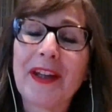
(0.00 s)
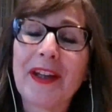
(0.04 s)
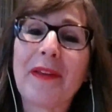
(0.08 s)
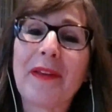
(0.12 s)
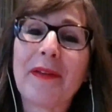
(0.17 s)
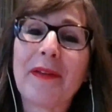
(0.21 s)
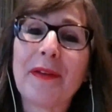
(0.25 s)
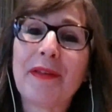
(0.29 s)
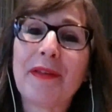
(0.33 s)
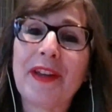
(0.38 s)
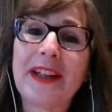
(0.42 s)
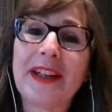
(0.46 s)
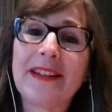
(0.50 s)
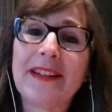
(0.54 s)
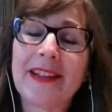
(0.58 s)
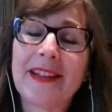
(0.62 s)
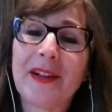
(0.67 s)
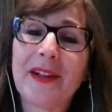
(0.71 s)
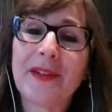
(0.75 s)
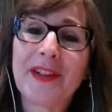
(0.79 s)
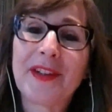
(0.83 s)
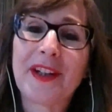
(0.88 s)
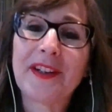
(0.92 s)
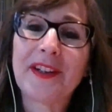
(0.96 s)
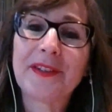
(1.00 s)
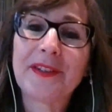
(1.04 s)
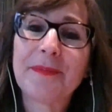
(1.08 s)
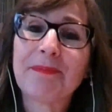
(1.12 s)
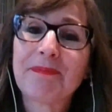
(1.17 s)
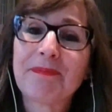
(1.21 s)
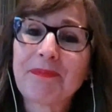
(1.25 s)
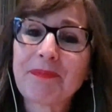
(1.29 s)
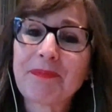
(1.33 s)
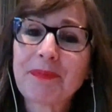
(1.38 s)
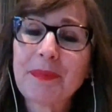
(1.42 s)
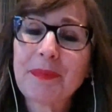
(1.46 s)
the other thing it tells us
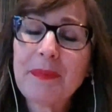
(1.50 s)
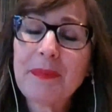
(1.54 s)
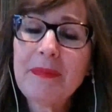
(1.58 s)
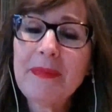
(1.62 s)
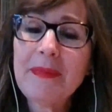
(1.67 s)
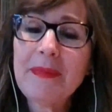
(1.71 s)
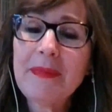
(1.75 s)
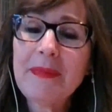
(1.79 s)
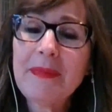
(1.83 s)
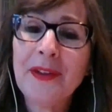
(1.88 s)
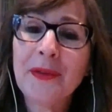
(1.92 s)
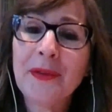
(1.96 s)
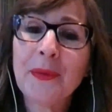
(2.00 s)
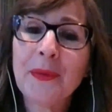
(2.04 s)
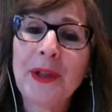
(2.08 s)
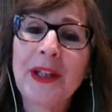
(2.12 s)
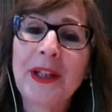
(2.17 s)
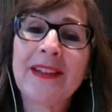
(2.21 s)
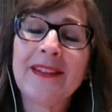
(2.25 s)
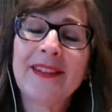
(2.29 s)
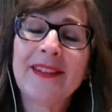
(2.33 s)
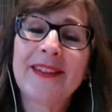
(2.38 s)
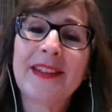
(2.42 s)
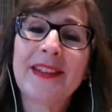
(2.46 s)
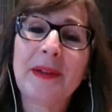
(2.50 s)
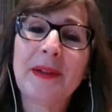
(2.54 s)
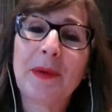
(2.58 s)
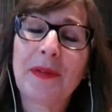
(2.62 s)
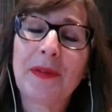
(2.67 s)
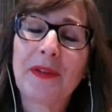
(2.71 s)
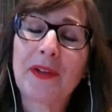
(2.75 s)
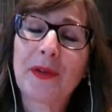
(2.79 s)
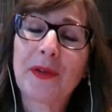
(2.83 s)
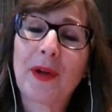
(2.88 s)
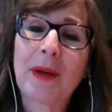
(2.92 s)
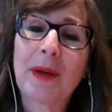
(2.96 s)
is we can see
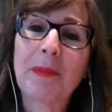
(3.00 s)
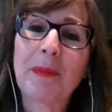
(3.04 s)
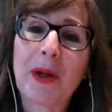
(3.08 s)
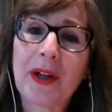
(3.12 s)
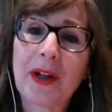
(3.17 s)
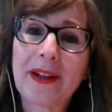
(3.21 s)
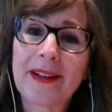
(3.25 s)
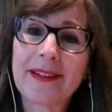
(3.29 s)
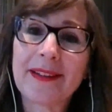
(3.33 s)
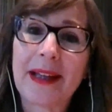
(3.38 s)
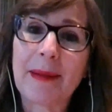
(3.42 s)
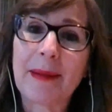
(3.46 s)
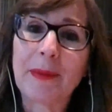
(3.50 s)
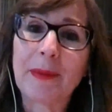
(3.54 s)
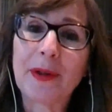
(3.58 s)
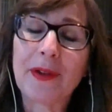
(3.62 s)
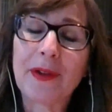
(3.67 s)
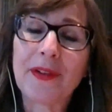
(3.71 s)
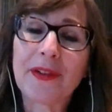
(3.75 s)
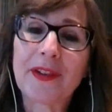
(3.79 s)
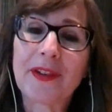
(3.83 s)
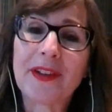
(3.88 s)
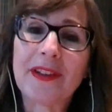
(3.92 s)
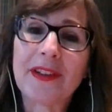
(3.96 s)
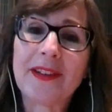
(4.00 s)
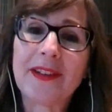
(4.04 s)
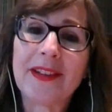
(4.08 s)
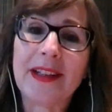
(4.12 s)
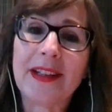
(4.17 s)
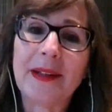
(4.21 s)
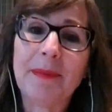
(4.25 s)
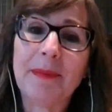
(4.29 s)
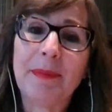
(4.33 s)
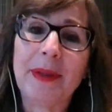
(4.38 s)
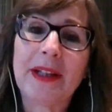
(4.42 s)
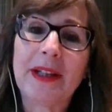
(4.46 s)
what the trademark examiner is going to
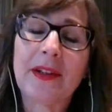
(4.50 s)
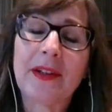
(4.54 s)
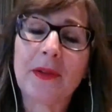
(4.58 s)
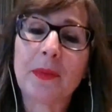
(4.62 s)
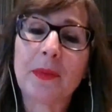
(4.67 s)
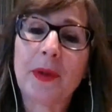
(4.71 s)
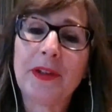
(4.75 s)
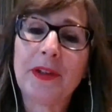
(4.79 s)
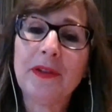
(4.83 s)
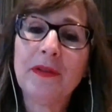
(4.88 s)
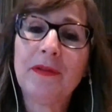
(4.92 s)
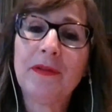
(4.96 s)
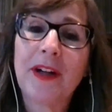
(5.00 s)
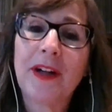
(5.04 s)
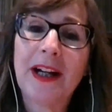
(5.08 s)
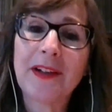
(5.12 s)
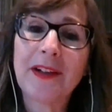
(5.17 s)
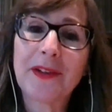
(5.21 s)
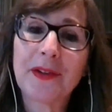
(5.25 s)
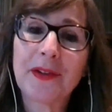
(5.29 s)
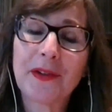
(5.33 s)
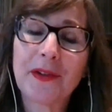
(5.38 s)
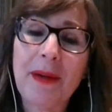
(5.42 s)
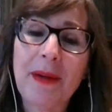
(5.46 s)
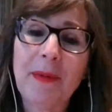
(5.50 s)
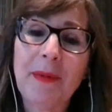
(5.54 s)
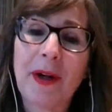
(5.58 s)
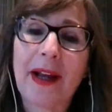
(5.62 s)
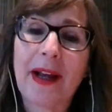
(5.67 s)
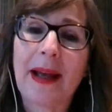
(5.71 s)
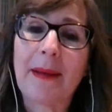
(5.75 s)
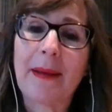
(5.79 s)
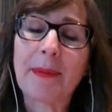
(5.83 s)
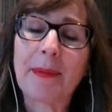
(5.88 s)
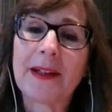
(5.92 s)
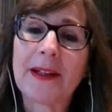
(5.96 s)
see, because when you file your
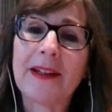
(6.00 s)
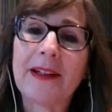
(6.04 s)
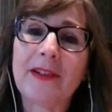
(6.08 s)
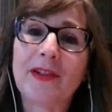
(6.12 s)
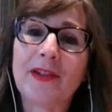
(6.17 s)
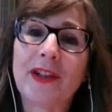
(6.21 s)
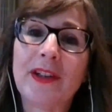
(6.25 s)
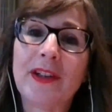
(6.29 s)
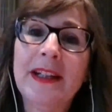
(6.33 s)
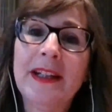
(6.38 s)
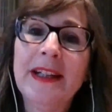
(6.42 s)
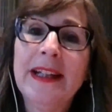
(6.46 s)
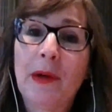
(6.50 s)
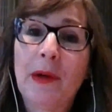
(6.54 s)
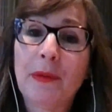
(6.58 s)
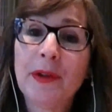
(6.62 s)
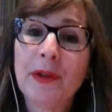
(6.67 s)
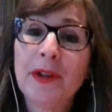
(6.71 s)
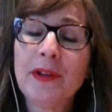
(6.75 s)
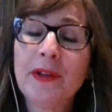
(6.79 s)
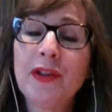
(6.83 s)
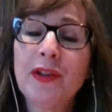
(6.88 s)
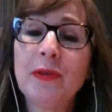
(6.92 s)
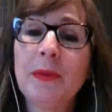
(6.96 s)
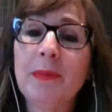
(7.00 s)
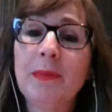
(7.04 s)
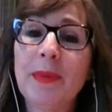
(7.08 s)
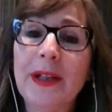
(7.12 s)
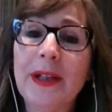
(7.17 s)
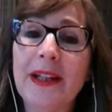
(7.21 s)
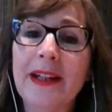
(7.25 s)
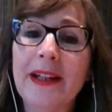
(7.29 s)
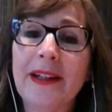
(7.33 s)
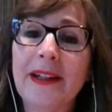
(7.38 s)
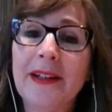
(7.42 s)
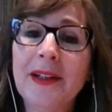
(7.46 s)
trademark application, a real human
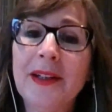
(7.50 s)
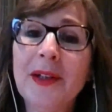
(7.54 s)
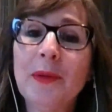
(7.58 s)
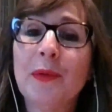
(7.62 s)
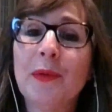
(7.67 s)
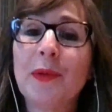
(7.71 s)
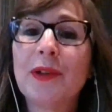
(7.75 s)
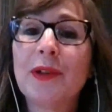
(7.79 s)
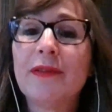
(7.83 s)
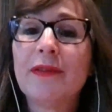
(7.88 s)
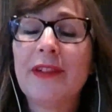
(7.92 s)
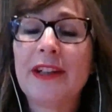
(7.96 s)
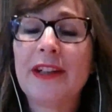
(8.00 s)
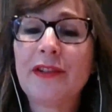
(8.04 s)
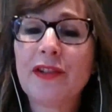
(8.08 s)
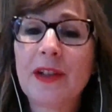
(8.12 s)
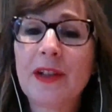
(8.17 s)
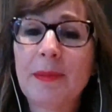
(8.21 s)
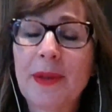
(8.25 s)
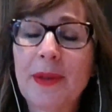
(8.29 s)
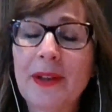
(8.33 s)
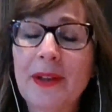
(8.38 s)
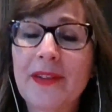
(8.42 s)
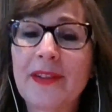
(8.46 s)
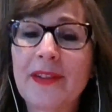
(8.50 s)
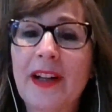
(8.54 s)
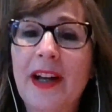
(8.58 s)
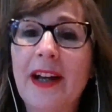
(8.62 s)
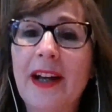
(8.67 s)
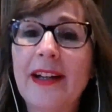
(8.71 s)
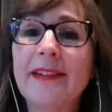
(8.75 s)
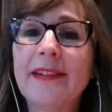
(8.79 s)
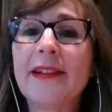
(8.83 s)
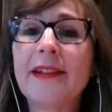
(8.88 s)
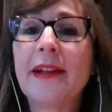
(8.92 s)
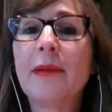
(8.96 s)
being will eventually be
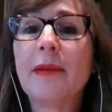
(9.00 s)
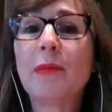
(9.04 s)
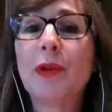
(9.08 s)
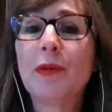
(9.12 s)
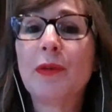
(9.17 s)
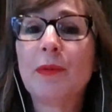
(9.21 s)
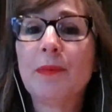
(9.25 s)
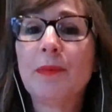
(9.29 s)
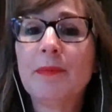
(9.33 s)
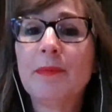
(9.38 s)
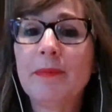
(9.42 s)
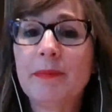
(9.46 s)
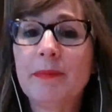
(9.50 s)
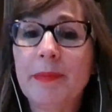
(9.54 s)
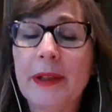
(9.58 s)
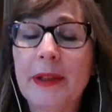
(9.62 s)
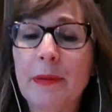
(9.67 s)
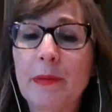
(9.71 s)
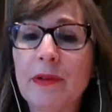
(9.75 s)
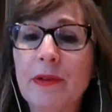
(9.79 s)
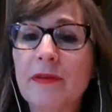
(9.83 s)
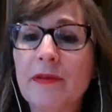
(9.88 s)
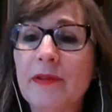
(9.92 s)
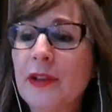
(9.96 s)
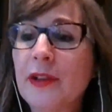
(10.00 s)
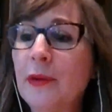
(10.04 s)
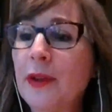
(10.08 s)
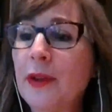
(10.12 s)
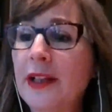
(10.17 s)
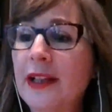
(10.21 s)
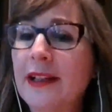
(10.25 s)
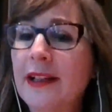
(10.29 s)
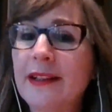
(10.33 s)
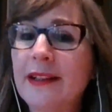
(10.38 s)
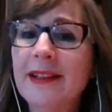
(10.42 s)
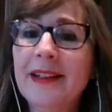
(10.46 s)
assigned and will be
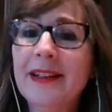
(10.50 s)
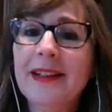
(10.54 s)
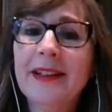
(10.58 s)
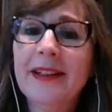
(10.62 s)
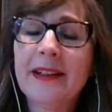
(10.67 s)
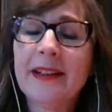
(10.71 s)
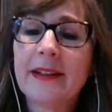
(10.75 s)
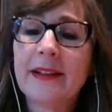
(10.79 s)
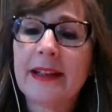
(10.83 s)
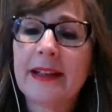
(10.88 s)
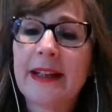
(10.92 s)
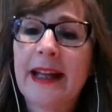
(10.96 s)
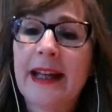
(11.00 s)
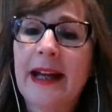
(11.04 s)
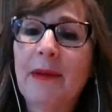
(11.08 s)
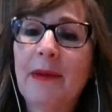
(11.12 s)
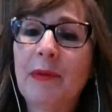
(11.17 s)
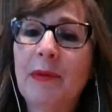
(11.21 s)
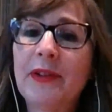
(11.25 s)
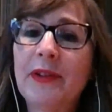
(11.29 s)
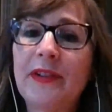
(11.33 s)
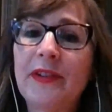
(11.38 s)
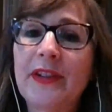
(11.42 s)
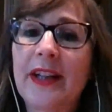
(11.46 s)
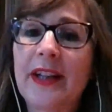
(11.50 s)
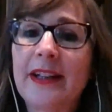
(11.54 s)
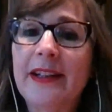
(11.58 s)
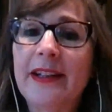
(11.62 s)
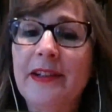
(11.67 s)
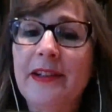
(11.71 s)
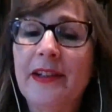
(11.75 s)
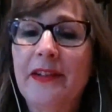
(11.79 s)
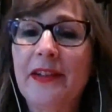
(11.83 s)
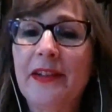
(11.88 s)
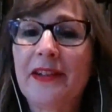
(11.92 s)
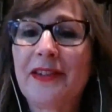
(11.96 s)
reviewing it. The cat wants to
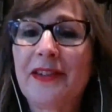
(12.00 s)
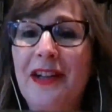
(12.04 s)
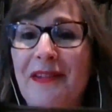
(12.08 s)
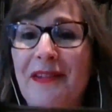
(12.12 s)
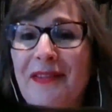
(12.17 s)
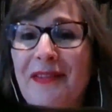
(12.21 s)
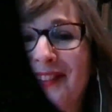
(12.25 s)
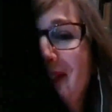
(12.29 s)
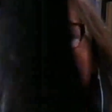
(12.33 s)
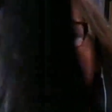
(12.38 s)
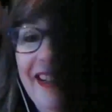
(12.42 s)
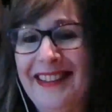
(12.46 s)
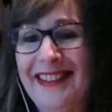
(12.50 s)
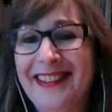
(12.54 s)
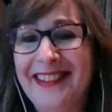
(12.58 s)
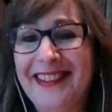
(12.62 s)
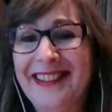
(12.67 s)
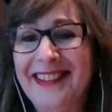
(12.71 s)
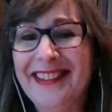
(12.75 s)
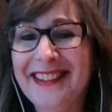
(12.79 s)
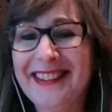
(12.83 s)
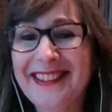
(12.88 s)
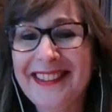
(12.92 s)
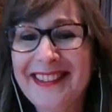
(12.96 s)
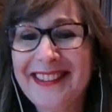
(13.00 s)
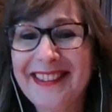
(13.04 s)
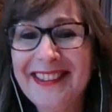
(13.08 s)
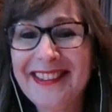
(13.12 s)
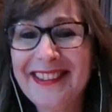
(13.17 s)
get in on this conversation.